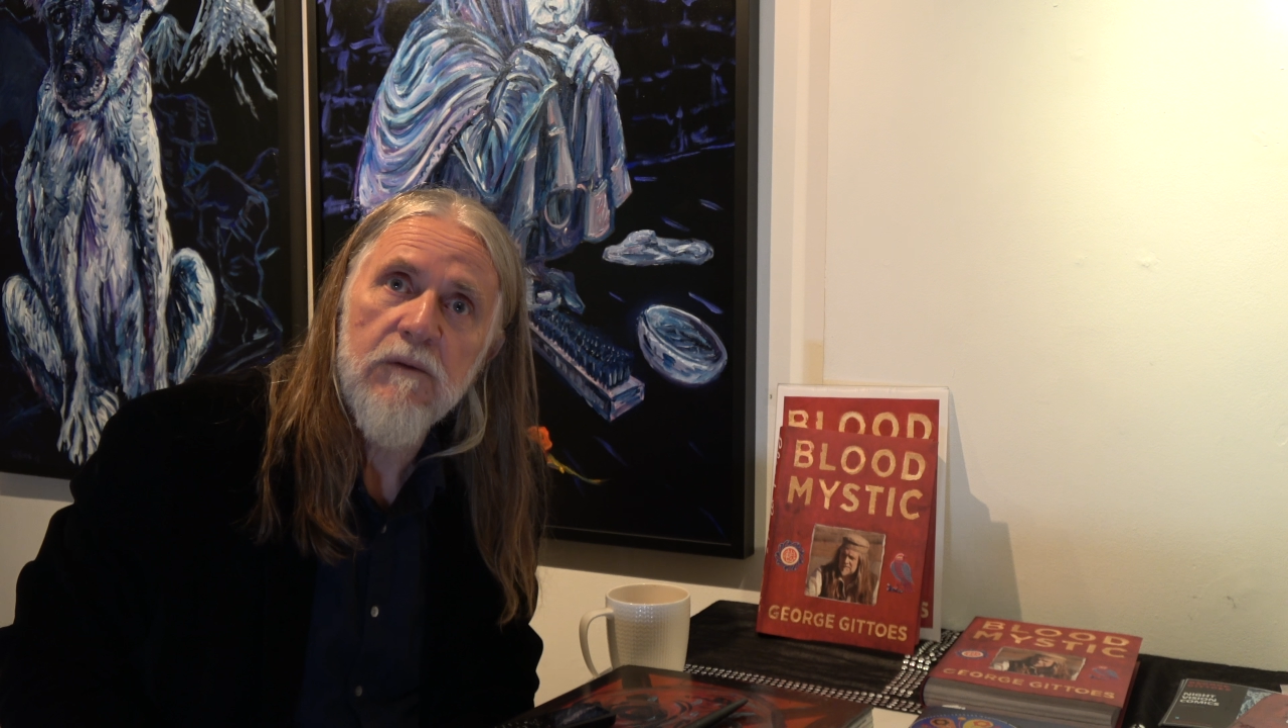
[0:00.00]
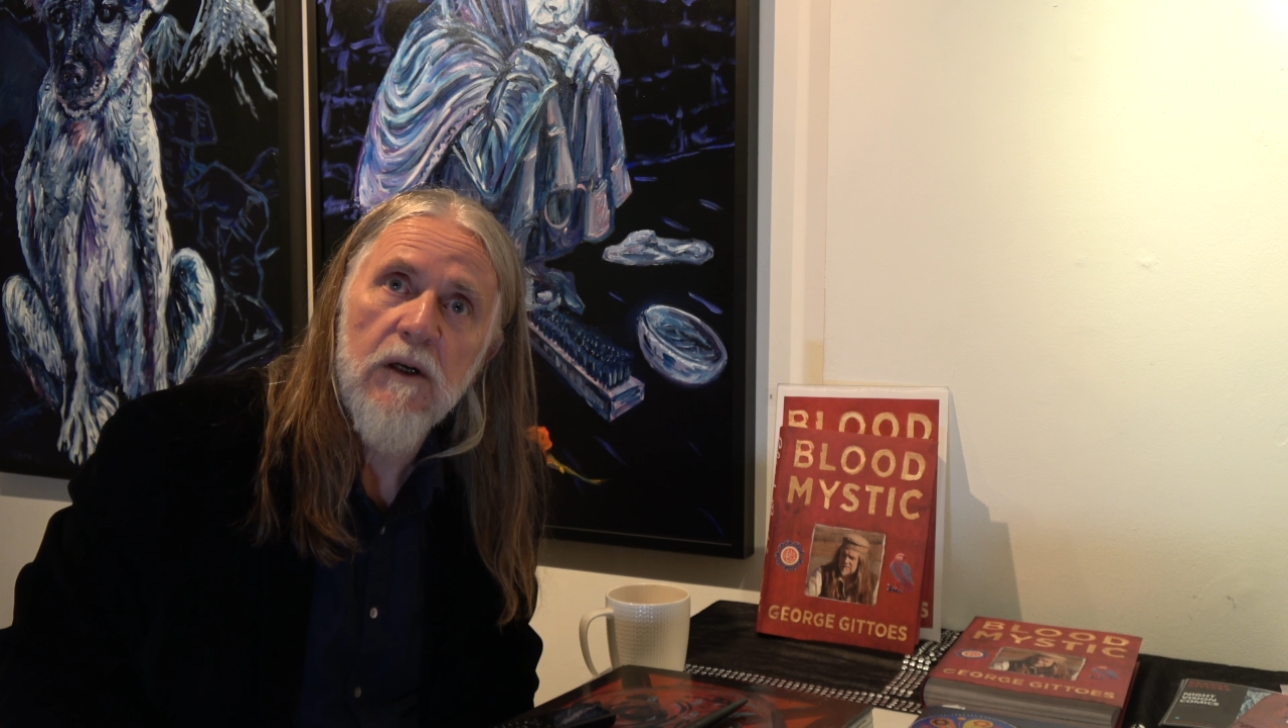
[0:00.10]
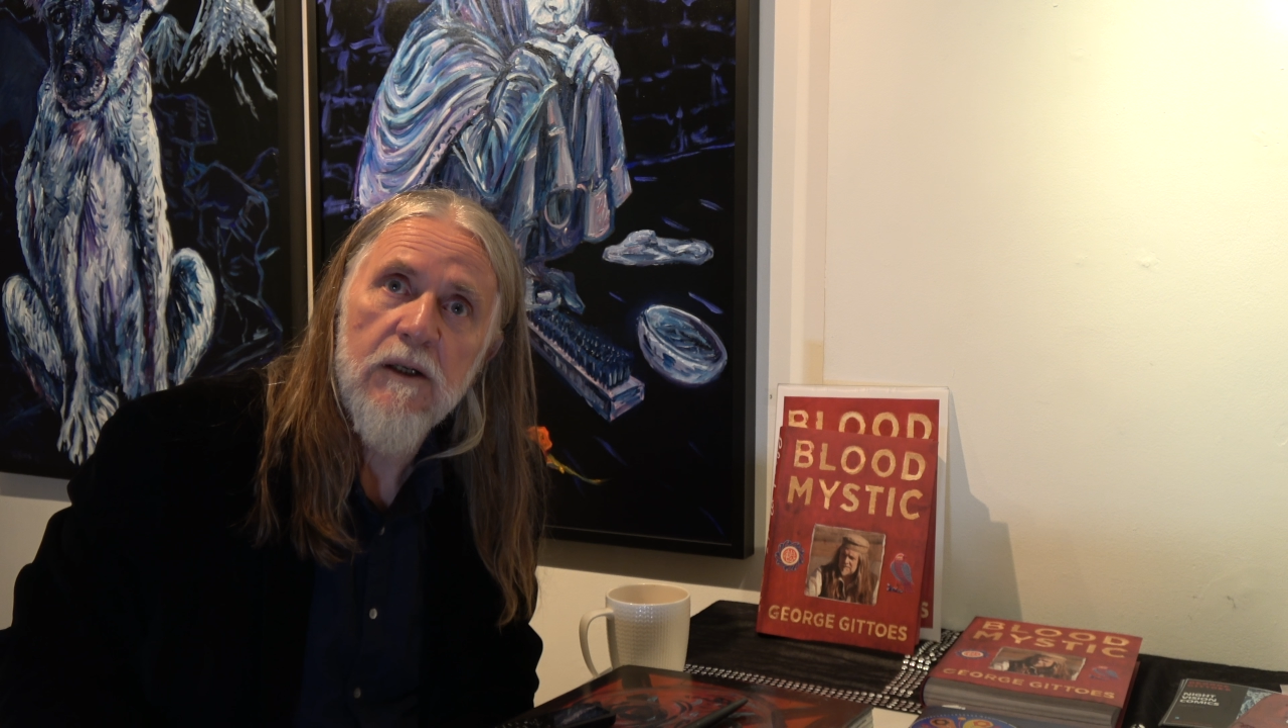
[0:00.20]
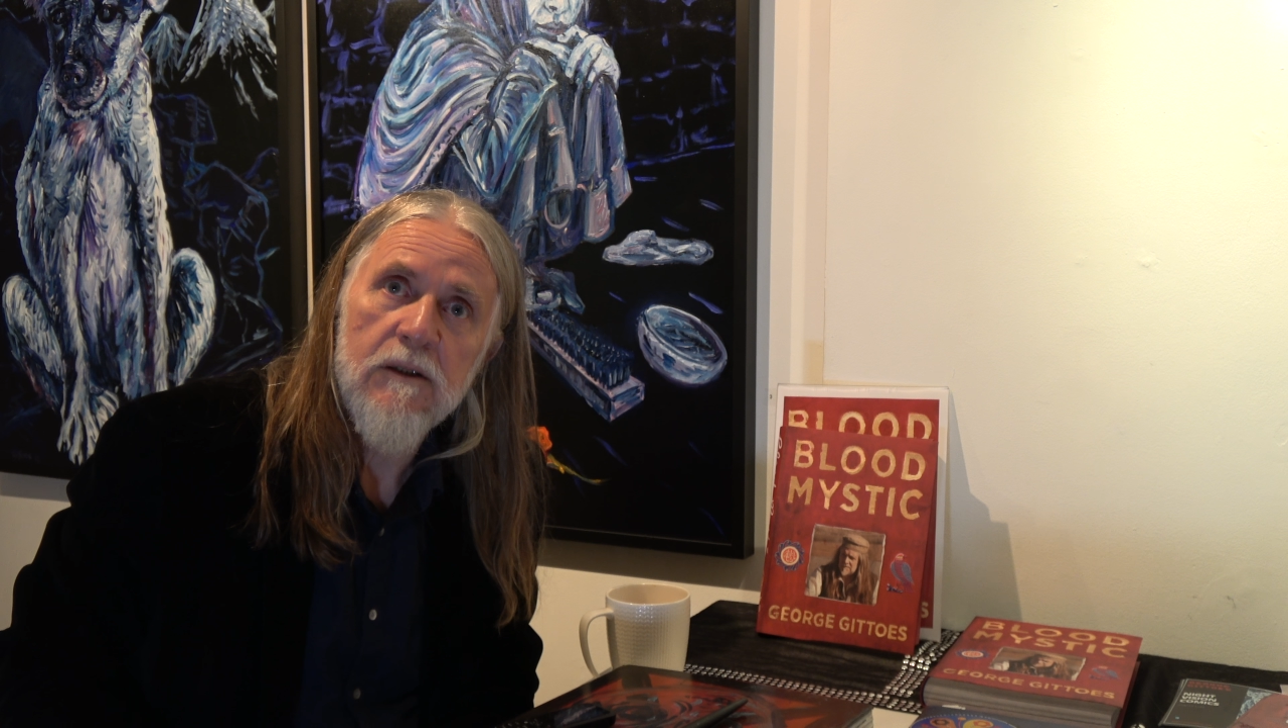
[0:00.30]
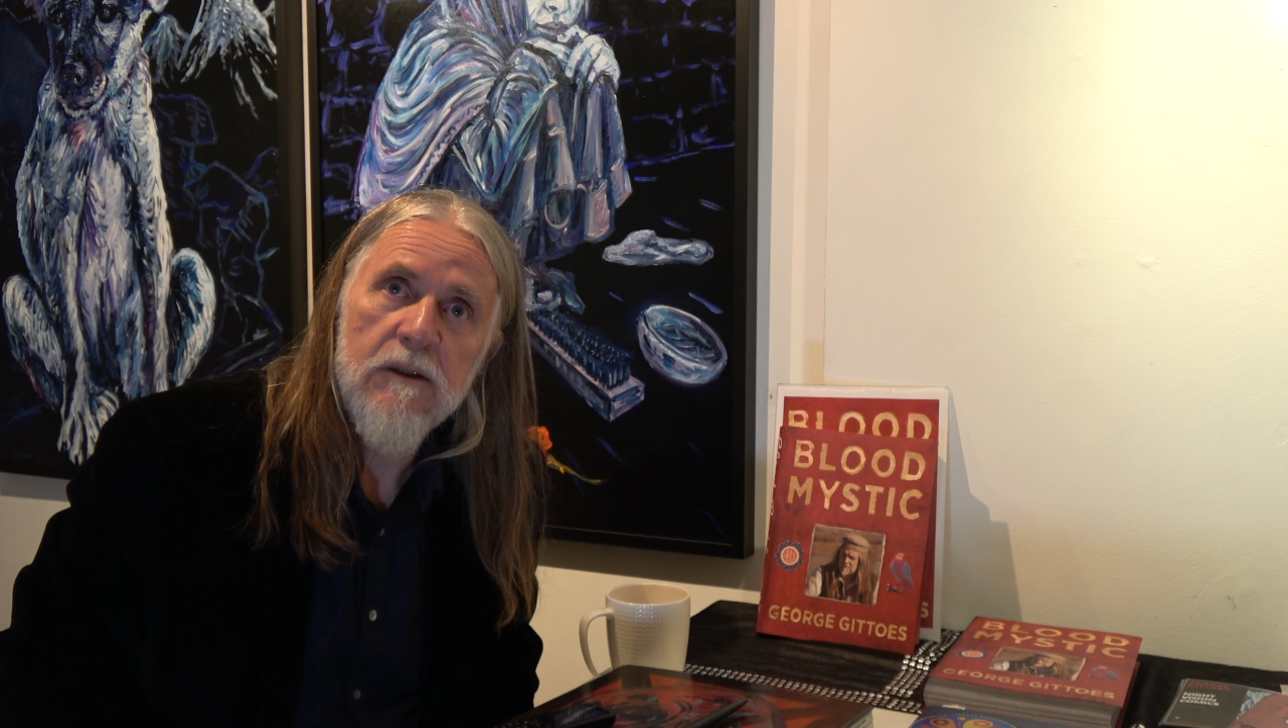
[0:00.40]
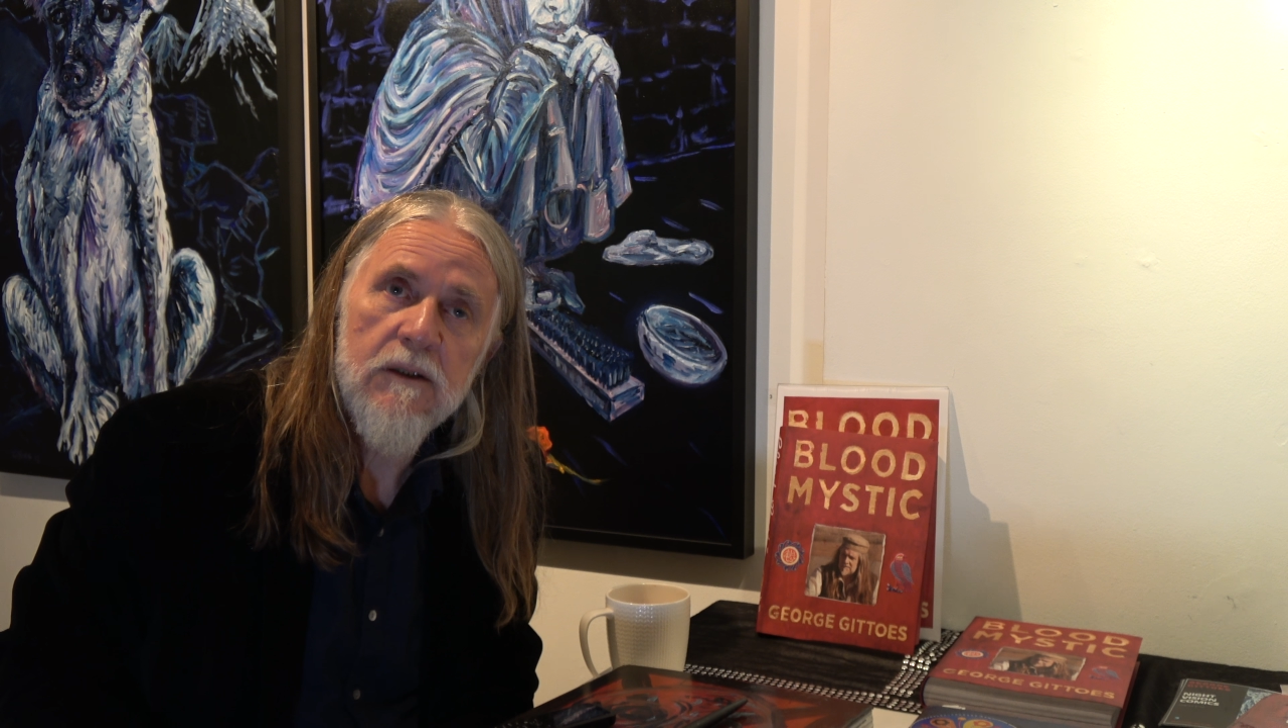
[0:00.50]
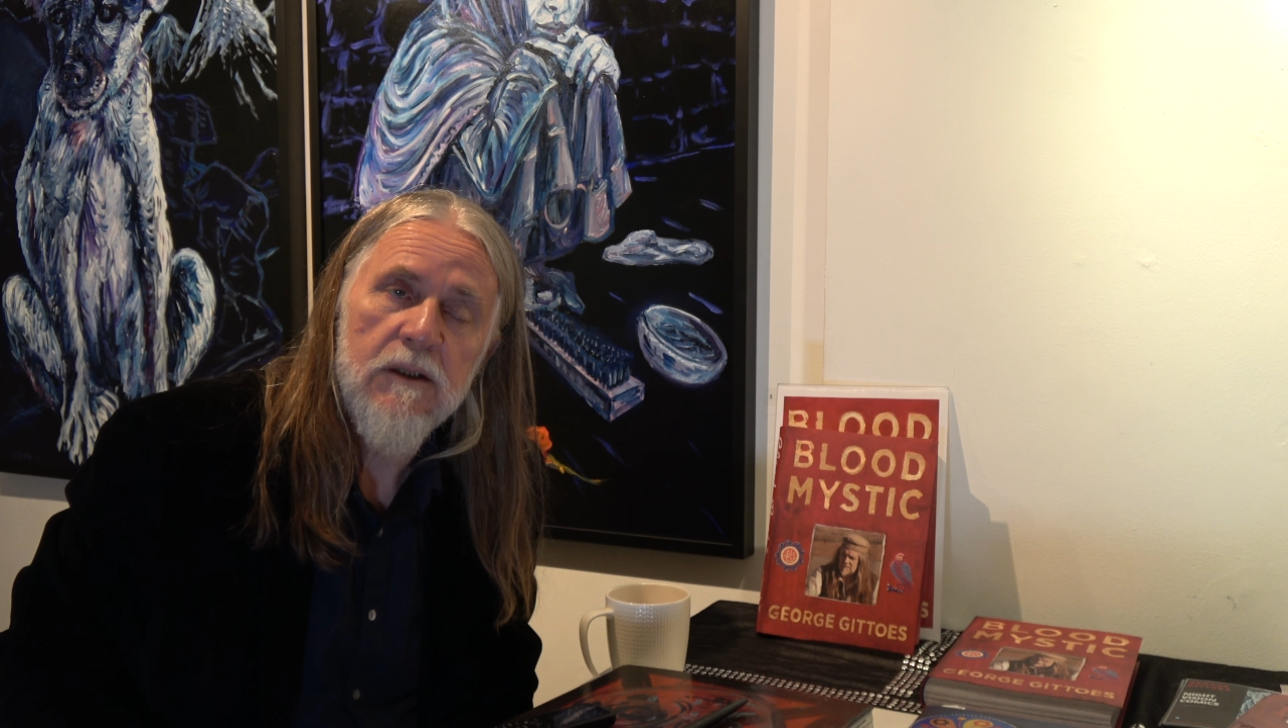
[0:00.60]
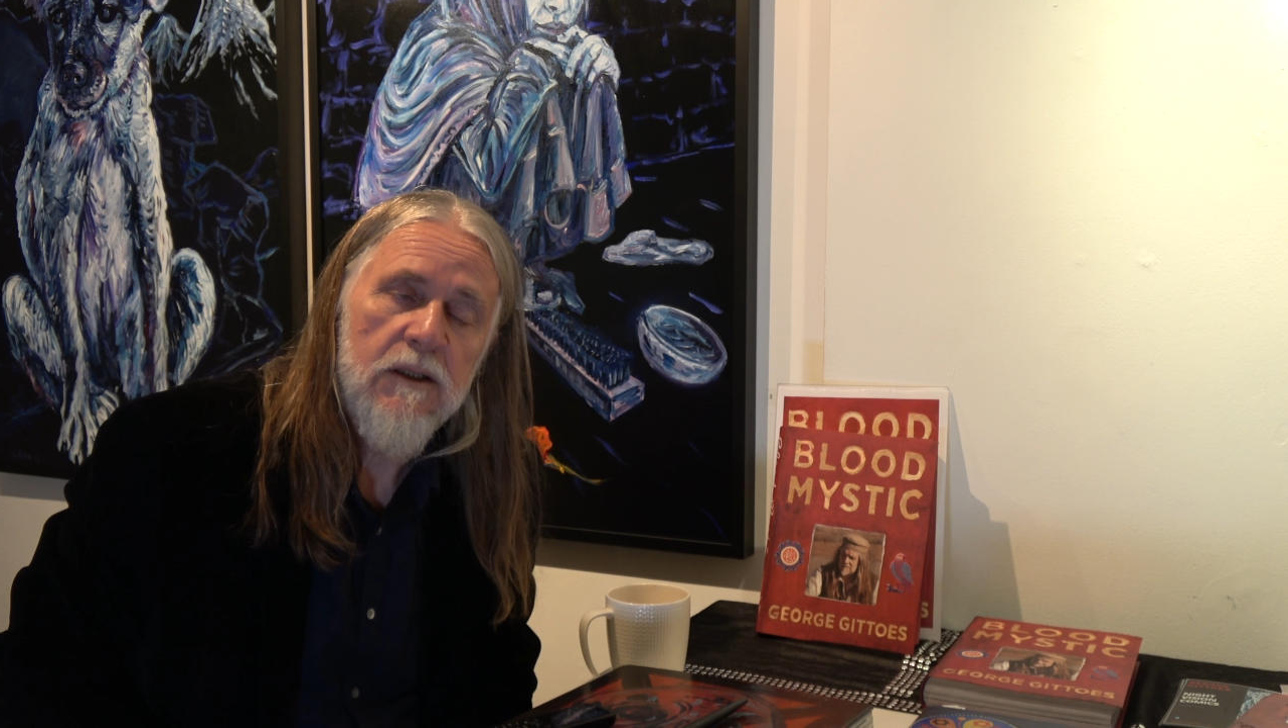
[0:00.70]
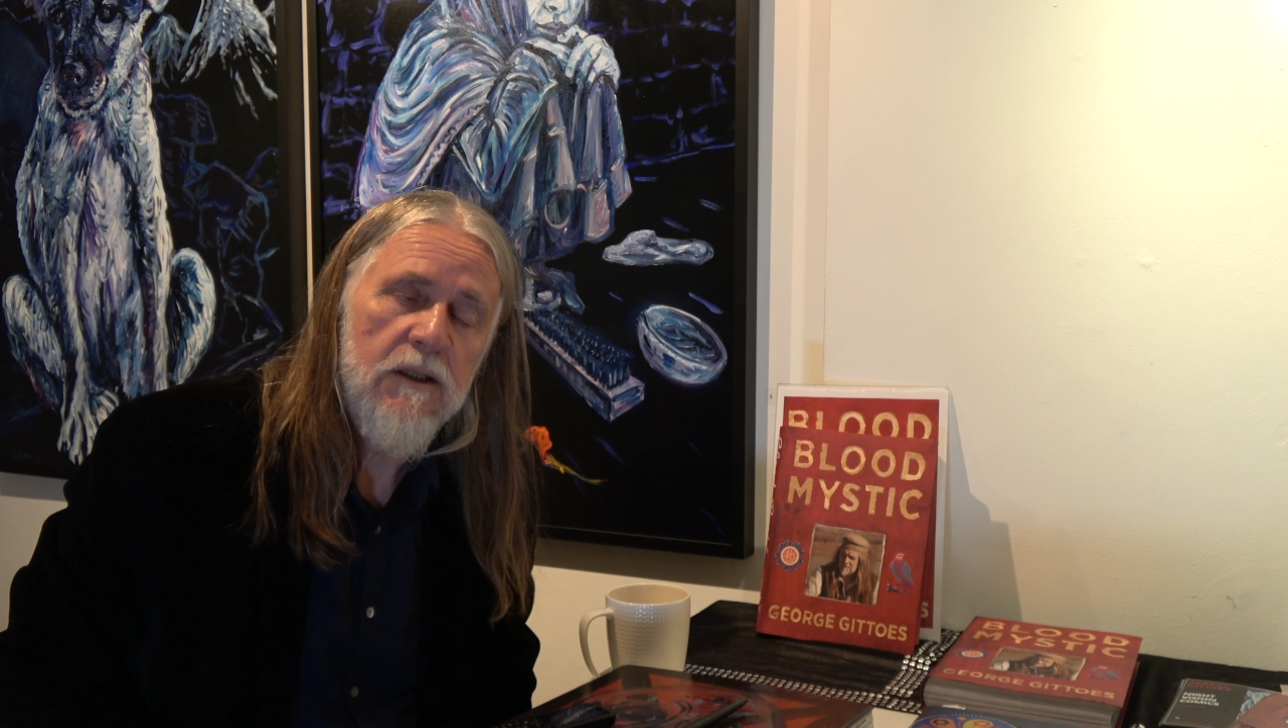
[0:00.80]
frightened."